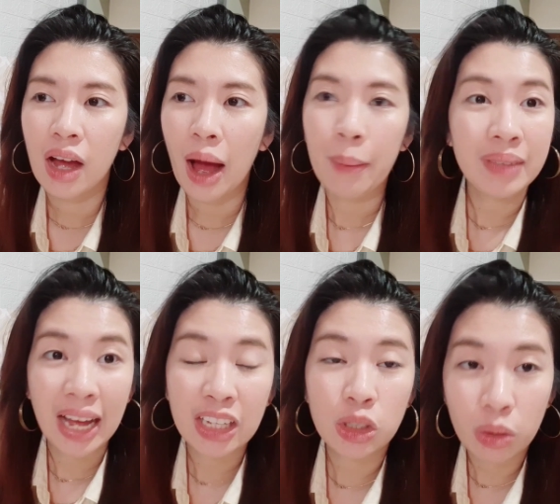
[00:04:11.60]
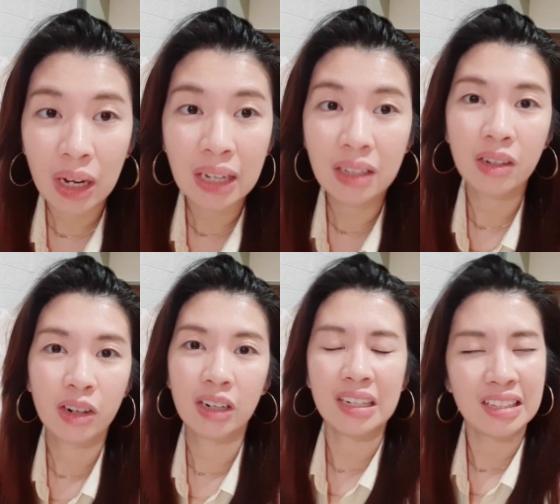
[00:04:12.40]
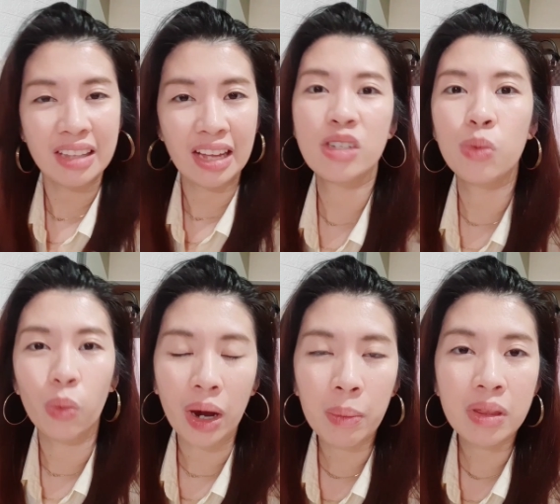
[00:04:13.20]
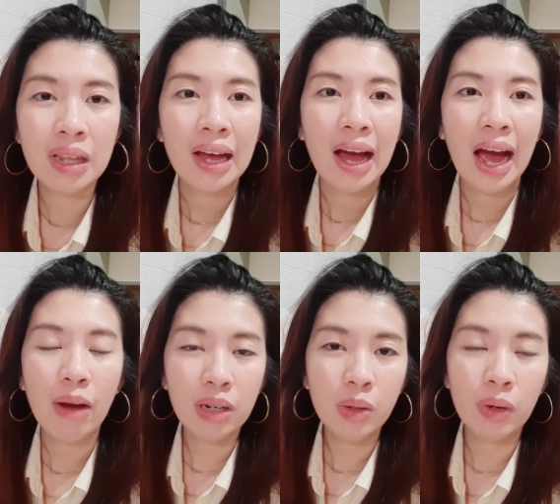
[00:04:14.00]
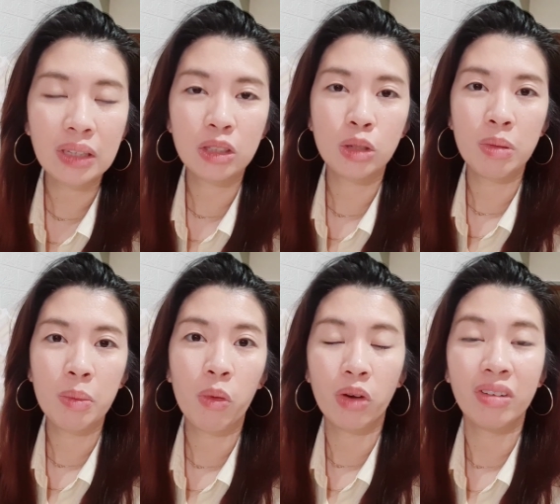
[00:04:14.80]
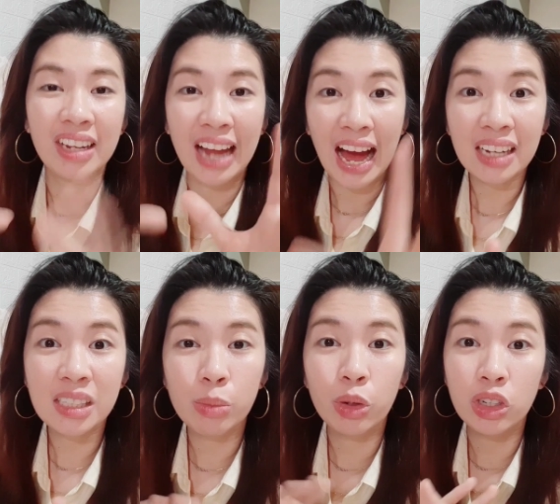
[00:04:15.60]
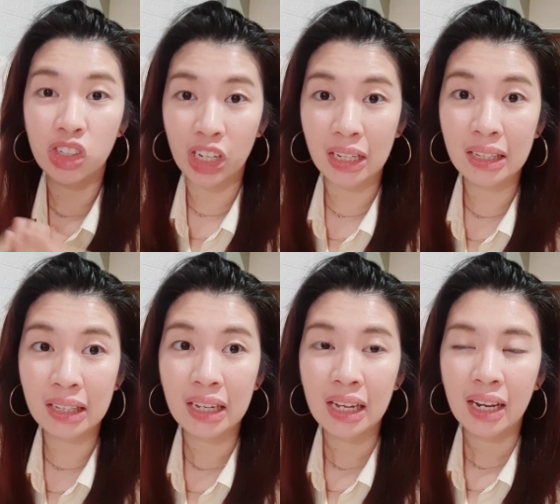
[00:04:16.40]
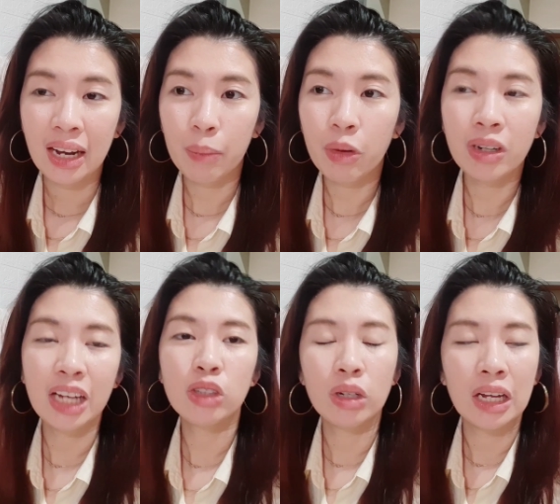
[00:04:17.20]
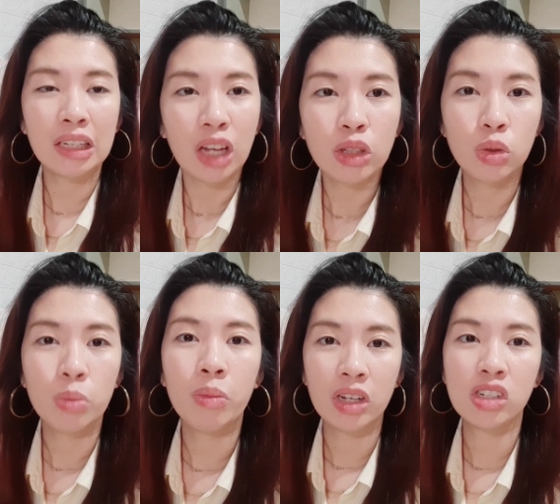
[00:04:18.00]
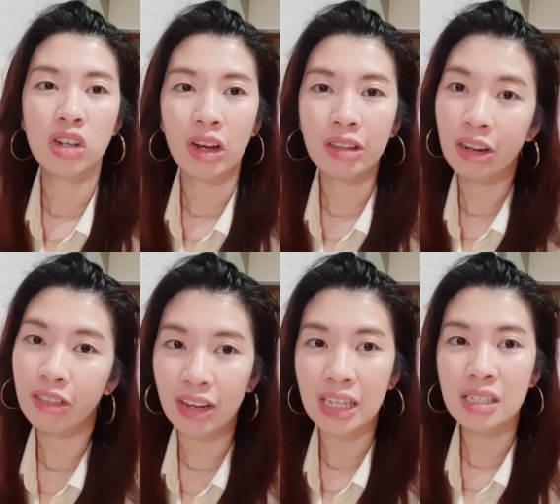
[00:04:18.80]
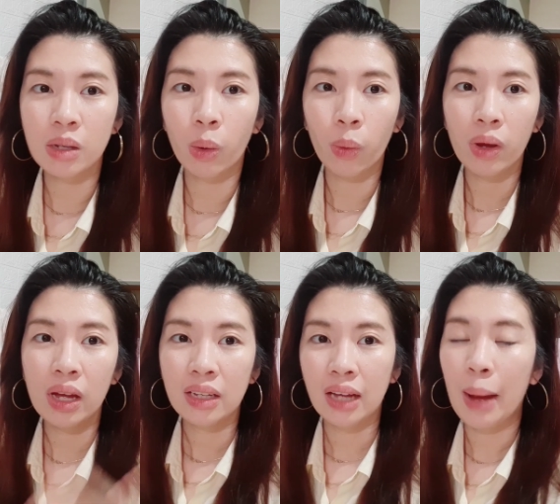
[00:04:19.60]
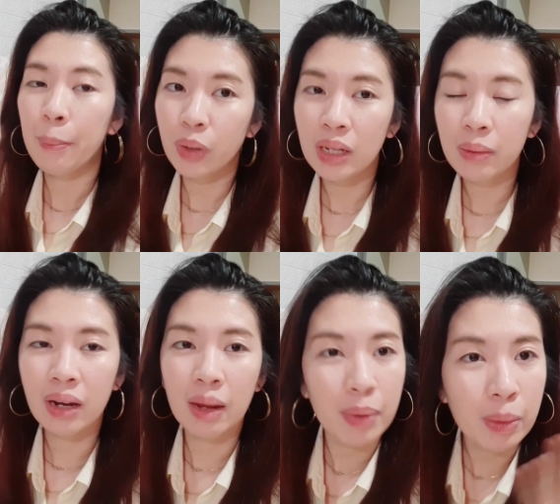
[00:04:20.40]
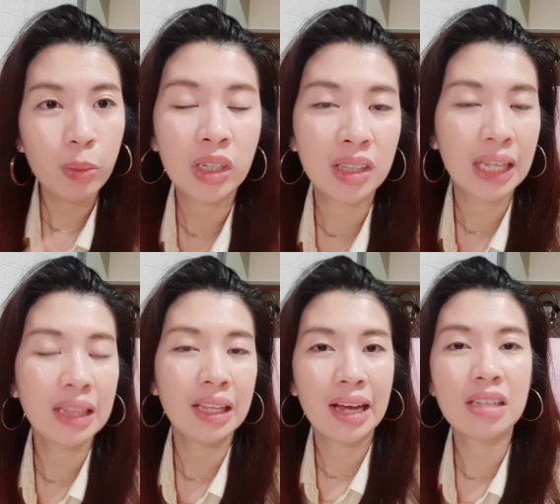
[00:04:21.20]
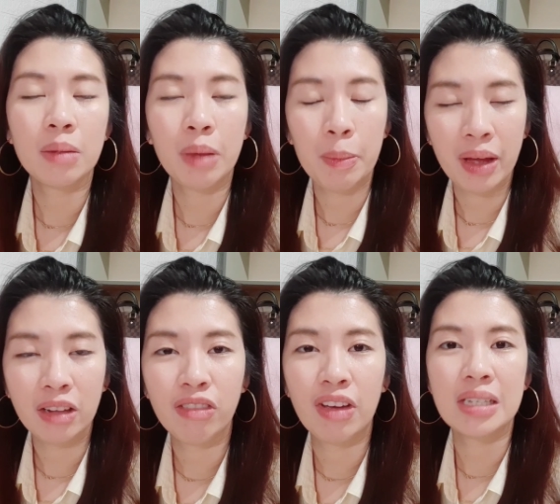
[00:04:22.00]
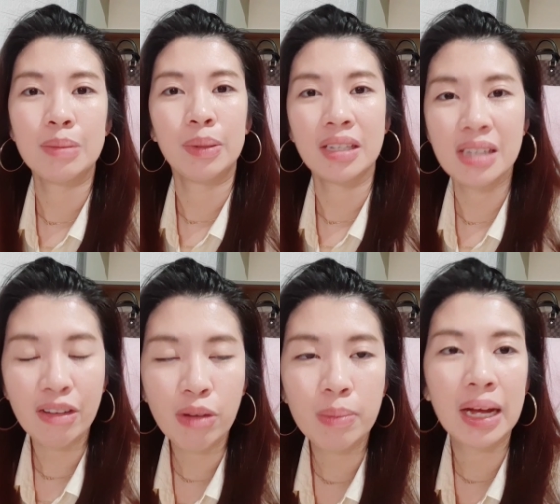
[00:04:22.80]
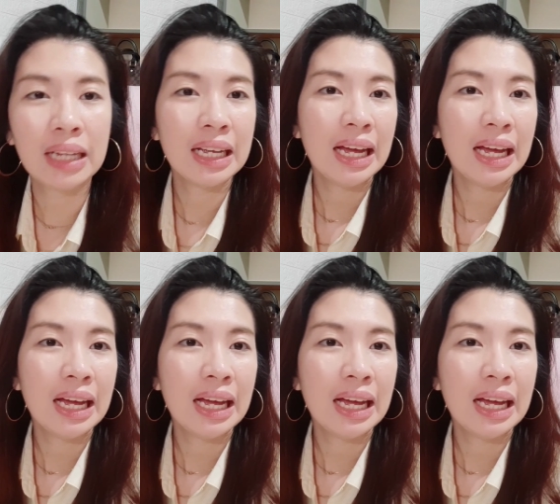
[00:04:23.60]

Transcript: um, natural or intense warmth. I really want it to be more relaxed, more chilled, like more natural, like not too much on your face. So yeah, I'm putting a bit more tint, yes, on my pale face. But aside from that,